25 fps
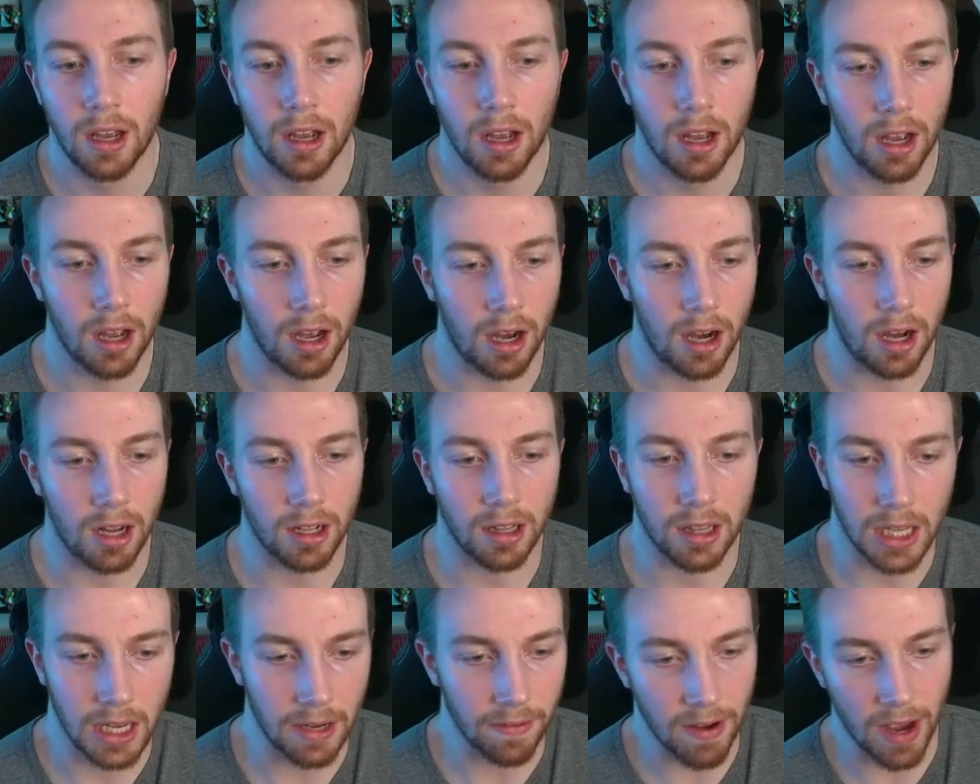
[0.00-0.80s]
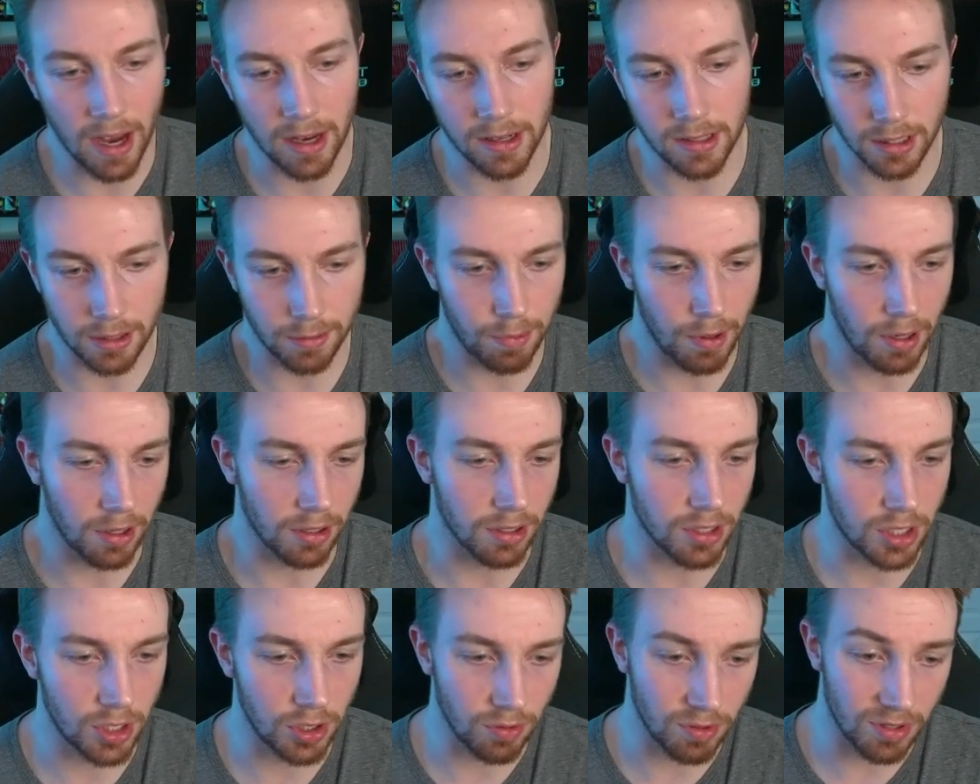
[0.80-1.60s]
Leaf has experience
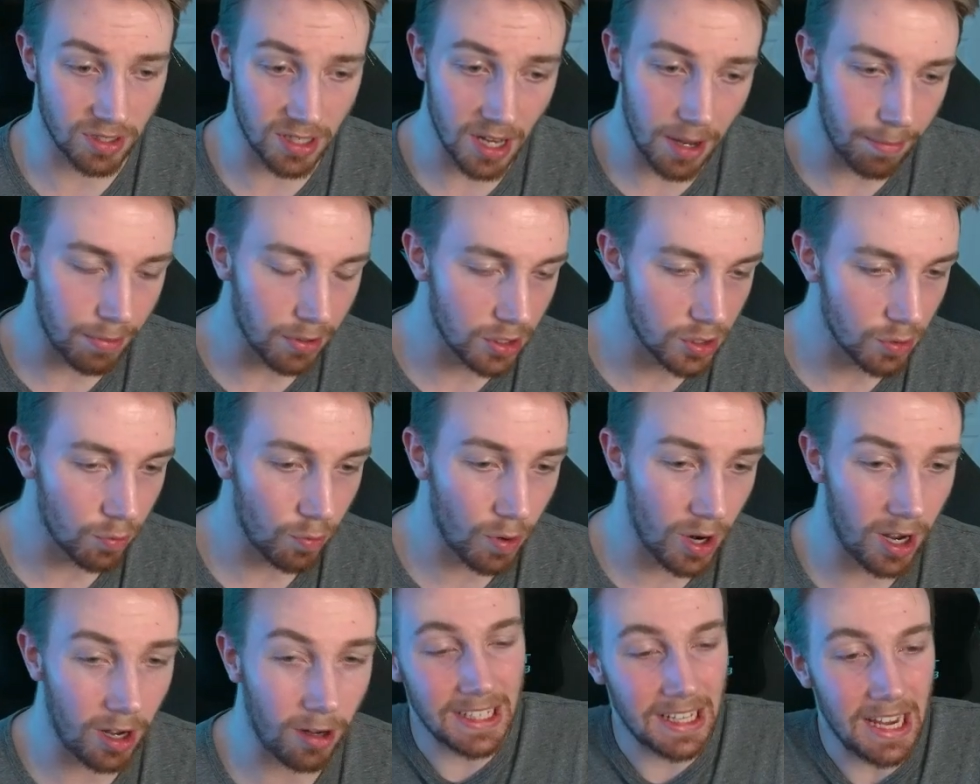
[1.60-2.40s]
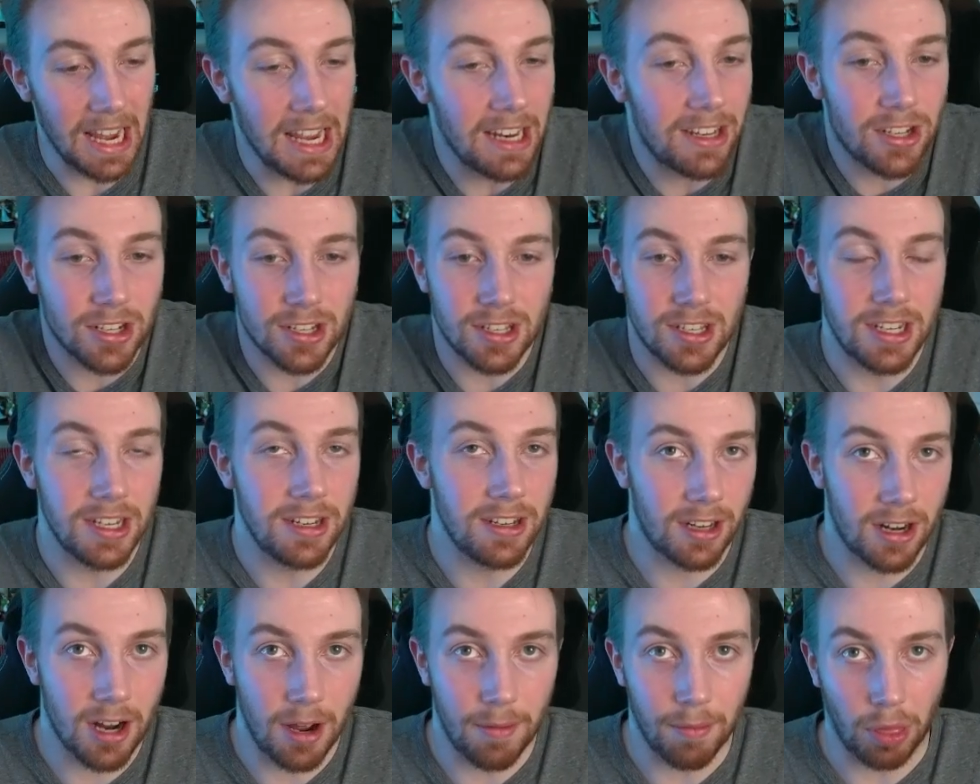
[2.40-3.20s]
too, Zeppa as well, it just didn't
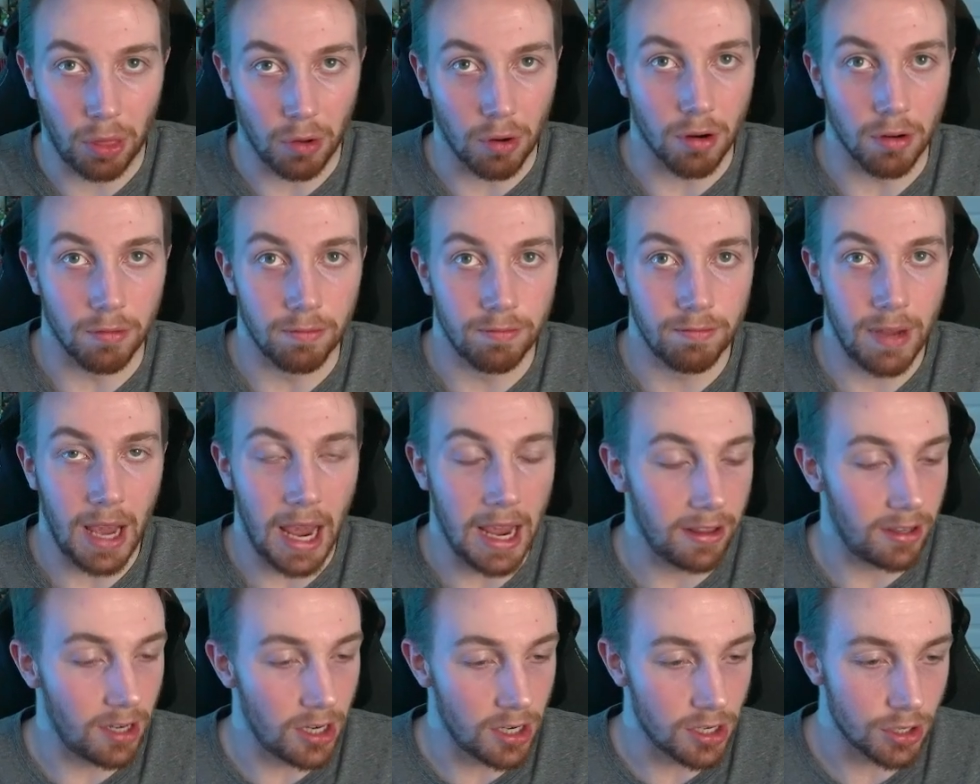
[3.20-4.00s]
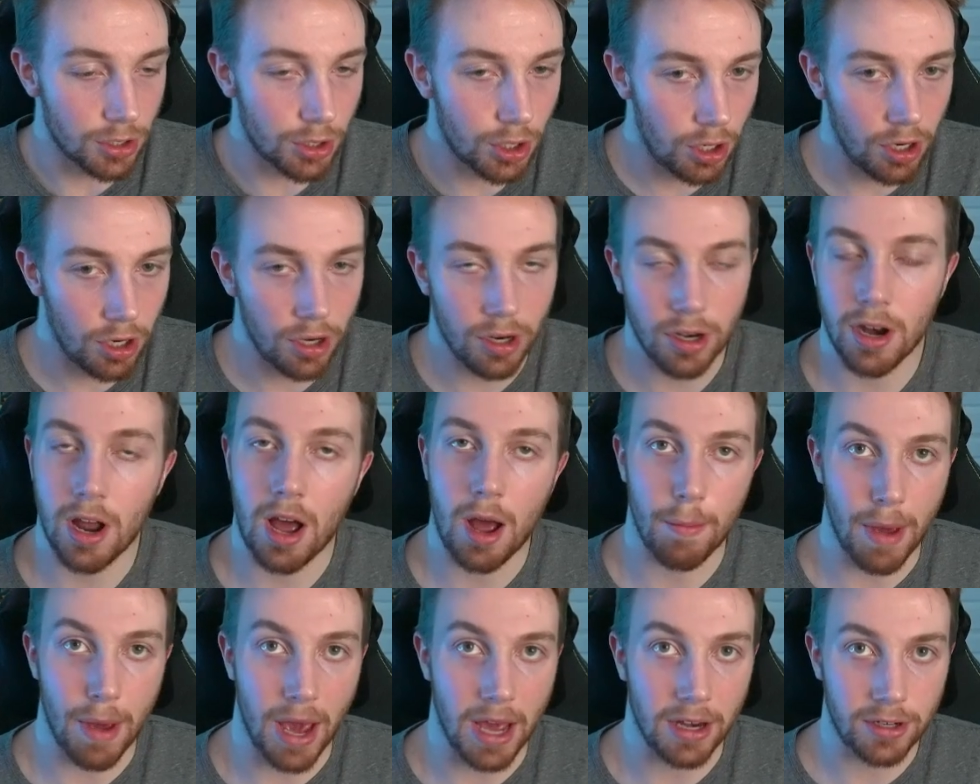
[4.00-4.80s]
come through, and they just could not
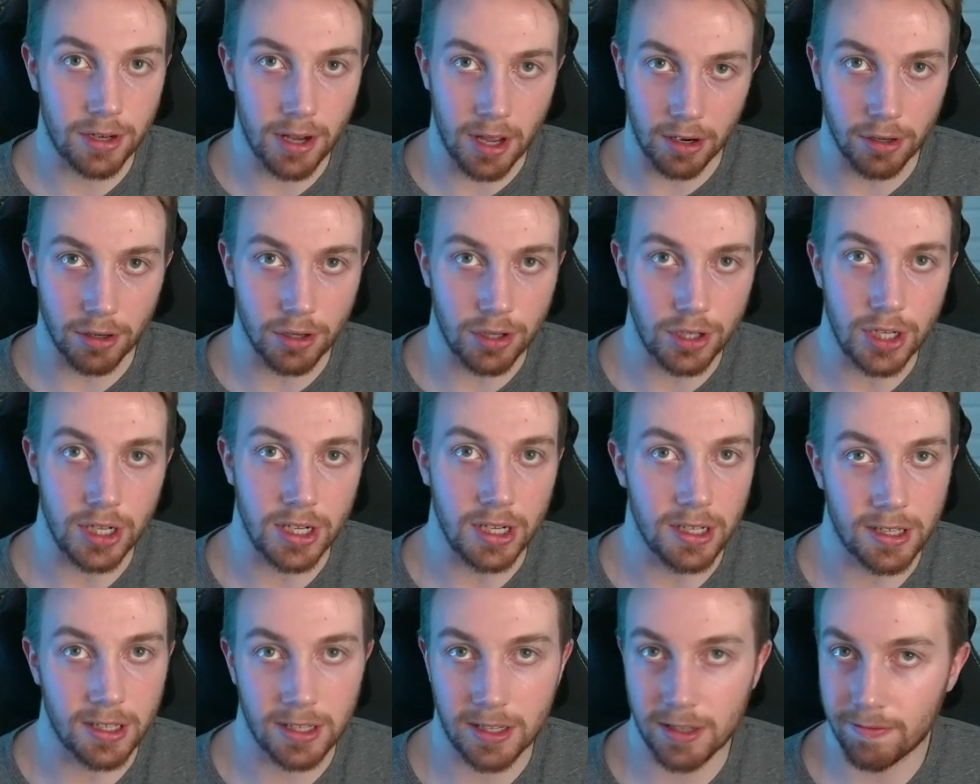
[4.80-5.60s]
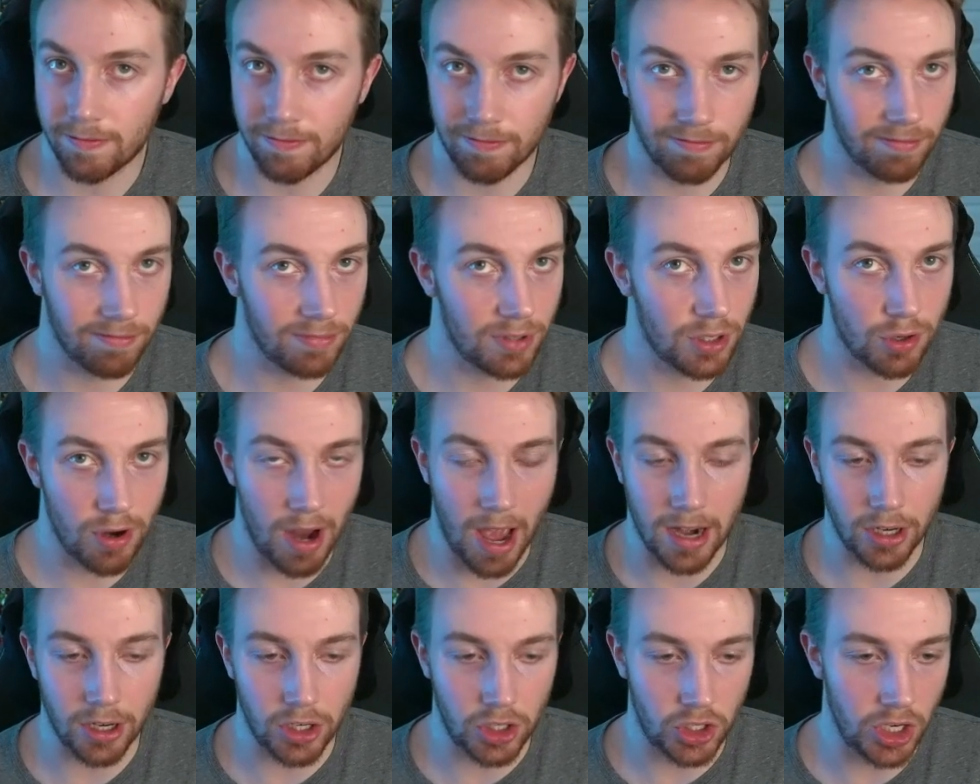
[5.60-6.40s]
match Energy's
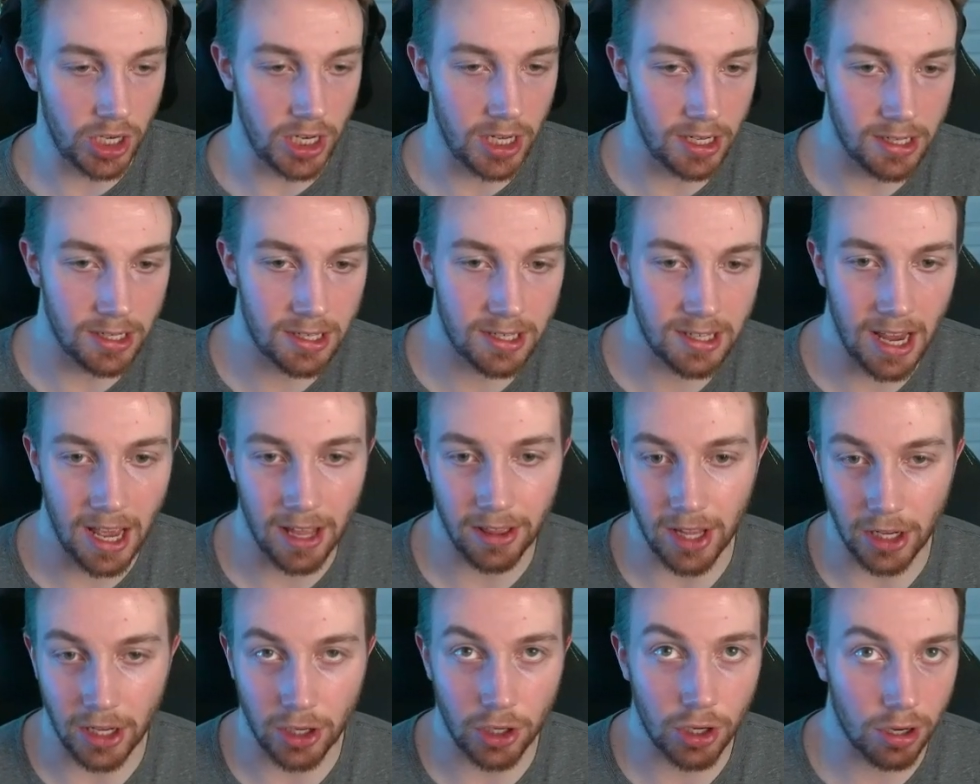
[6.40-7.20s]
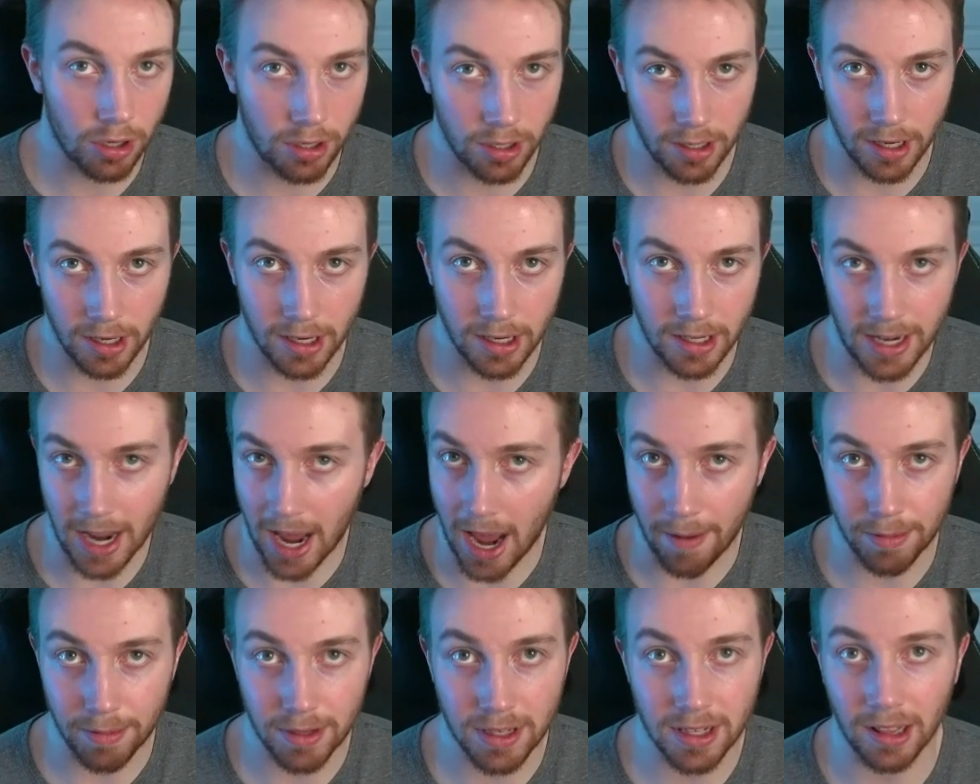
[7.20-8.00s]
strategies, and they couldn't
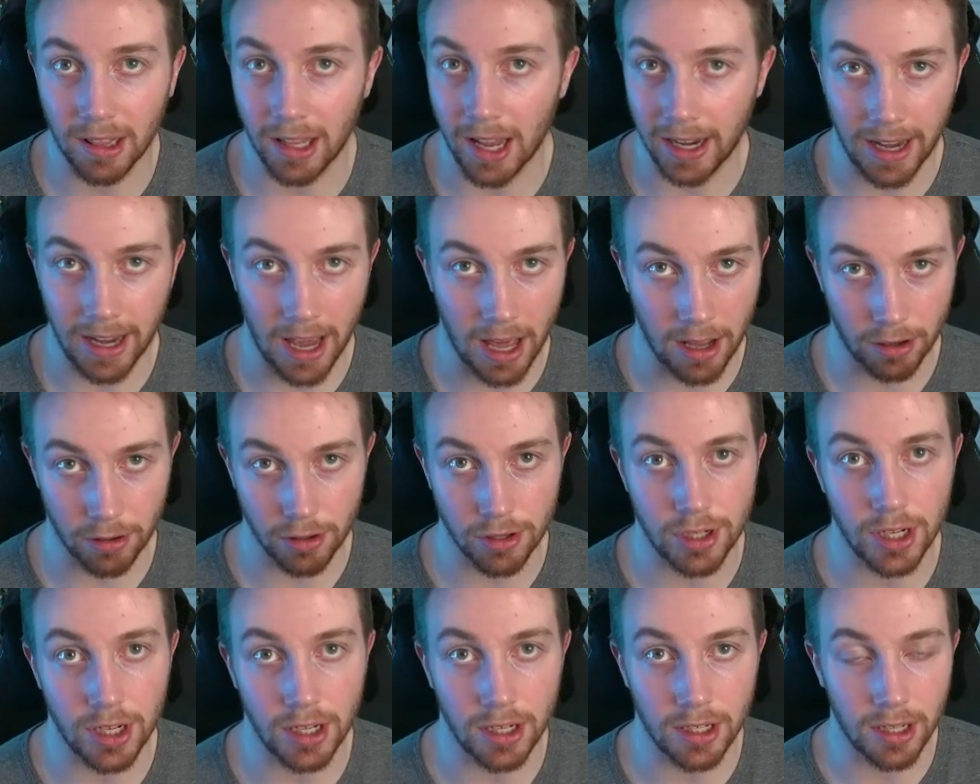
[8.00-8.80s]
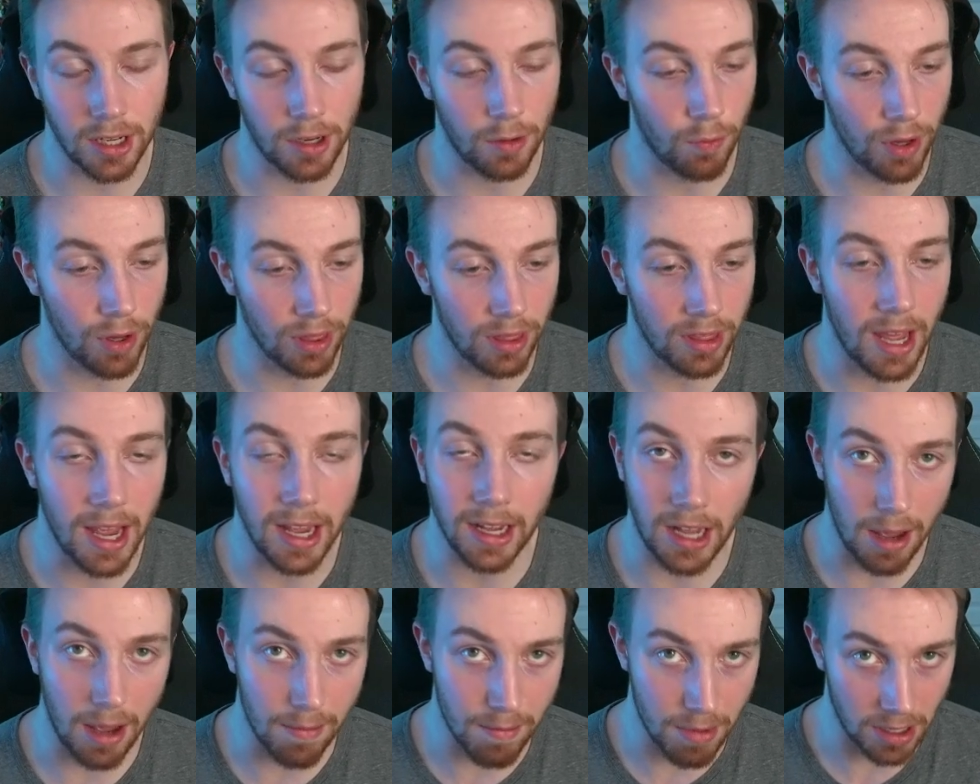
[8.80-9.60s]
adapt like Energy did when they
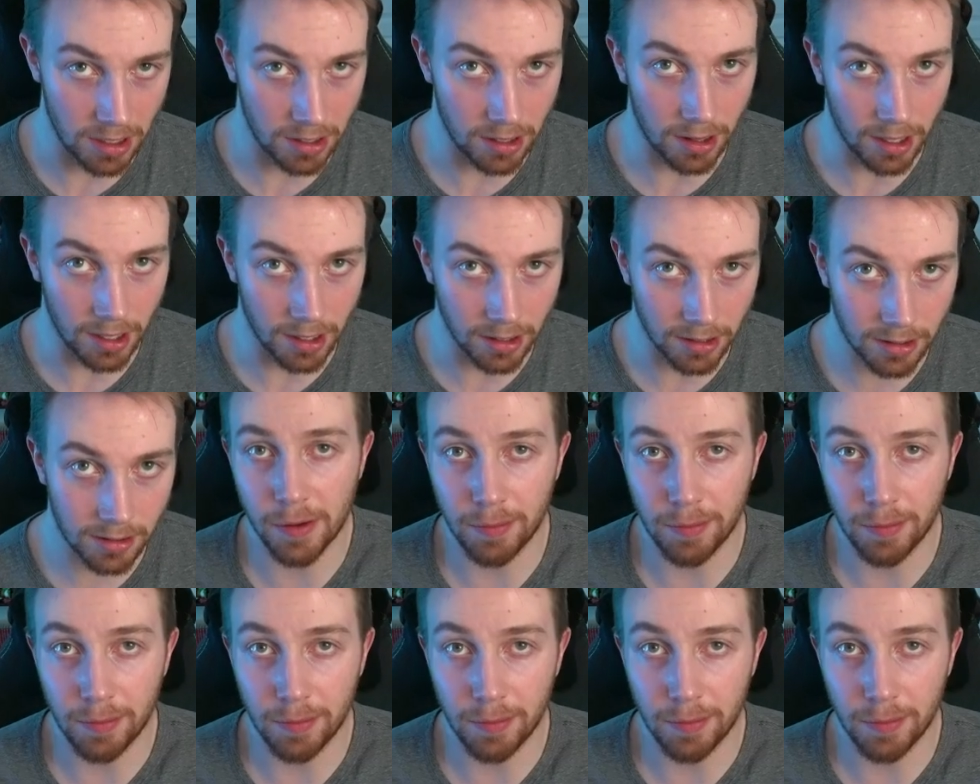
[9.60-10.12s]
came into this.